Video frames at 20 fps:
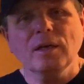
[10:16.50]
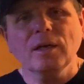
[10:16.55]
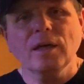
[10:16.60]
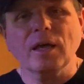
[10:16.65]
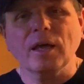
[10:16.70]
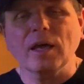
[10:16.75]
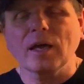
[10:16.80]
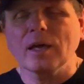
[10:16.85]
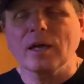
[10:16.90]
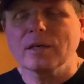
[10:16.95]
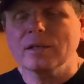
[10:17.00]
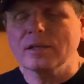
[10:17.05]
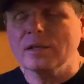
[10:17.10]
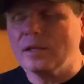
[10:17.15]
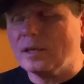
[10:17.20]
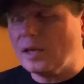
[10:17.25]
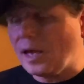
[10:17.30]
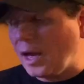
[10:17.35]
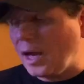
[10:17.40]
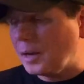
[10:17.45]
and
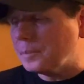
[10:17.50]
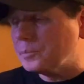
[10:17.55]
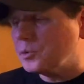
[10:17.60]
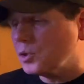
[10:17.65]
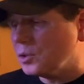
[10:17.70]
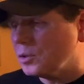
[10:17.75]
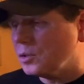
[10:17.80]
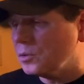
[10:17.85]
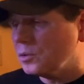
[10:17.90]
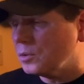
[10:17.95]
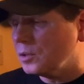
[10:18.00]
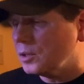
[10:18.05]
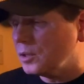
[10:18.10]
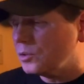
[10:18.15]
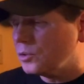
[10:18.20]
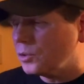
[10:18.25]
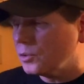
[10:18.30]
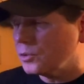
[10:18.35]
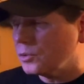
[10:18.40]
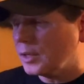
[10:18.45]
it absolutely
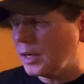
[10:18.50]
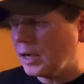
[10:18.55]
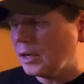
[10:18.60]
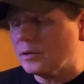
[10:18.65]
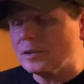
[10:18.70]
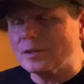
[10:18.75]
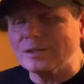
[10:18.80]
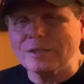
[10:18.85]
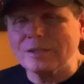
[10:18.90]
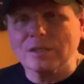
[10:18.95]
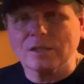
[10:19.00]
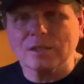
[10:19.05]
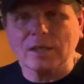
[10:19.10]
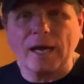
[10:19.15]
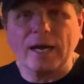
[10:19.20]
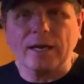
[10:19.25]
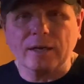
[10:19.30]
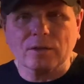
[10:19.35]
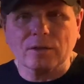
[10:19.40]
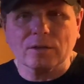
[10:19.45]
turned out
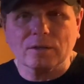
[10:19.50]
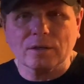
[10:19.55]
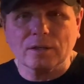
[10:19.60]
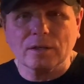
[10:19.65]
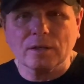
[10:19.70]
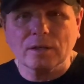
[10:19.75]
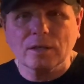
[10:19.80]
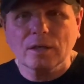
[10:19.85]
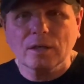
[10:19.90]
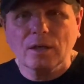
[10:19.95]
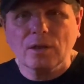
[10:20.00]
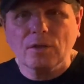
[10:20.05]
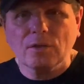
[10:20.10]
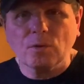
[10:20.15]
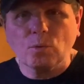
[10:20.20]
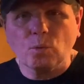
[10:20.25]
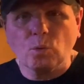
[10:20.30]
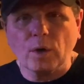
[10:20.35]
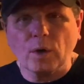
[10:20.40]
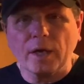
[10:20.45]
exactly
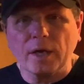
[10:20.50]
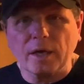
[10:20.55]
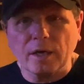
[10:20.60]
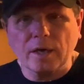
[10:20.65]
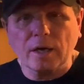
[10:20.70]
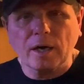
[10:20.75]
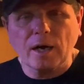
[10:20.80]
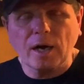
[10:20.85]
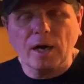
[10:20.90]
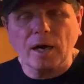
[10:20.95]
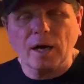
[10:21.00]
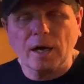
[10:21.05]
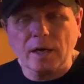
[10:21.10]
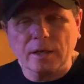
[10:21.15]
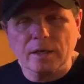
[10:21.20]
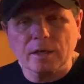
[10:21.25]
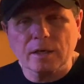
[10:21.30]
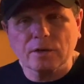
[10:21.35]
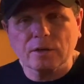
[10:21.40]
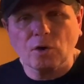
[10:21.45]
the way I
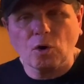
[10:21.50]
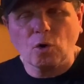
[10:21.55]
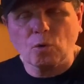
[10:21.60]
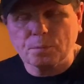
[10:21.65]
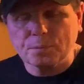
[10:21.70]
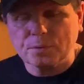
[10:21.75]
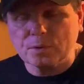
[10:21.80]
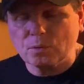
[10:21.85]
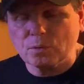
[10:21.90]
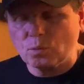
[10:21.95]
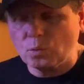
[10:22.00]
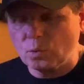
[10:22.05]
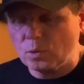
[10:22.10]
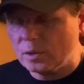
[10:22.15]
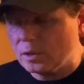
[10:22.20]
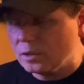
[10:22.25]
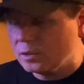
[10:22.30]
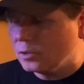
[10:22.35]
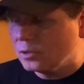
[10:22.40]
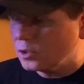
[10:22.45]
had hoped it
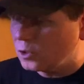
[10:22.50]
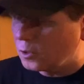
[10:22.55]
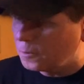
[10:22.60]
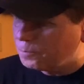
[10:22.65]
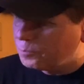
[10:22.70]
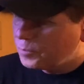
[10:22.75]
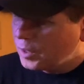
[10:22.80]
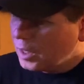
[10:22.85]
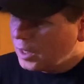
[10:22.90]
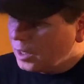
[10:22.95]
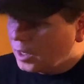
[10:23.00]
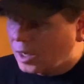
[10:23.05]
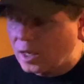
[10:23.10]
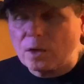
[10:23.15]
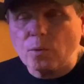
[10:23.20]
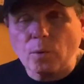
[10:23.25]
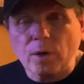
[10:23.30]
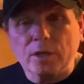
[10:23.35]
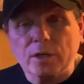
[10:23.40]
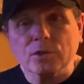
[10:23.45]
would. So
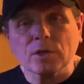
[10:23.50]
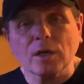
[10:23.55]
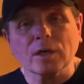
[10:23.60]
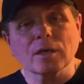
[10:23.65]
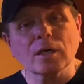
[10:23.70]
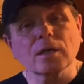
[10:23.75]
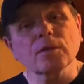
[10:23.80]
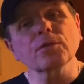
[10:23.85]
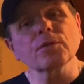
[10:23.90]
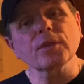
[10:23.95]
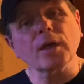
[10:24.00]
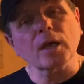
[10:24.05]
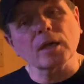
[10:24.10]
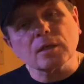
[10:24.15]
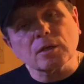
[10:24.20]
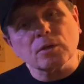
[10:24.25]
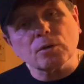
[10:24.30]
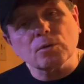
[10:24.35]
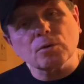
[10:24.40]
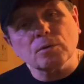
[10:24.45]
anyways, again,
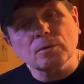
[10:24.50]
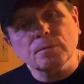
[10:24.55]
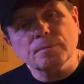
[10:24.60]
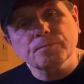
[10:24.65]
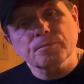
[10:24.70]
thank you.